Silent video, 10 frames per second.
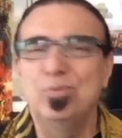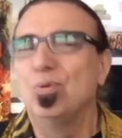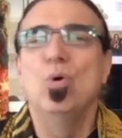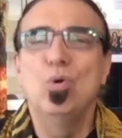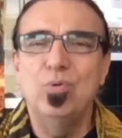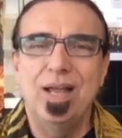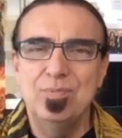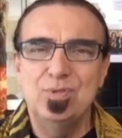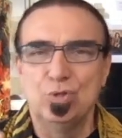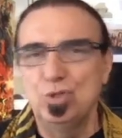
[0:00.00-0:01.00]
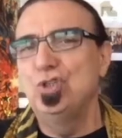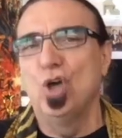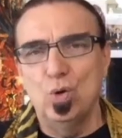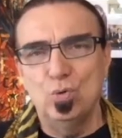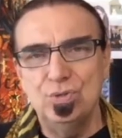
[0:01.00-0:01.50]
programs or
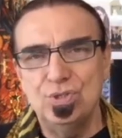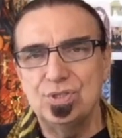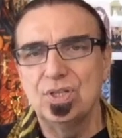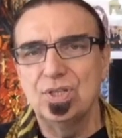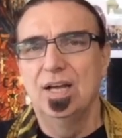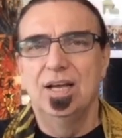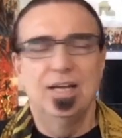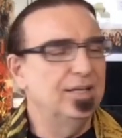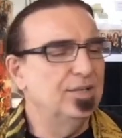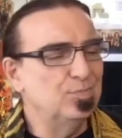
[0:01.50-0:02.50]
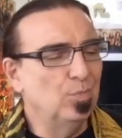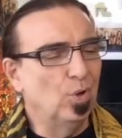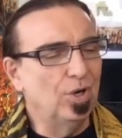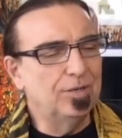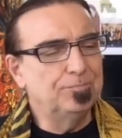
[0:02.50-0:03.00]
shows. It's
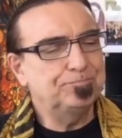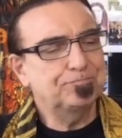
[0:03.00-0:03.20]
more,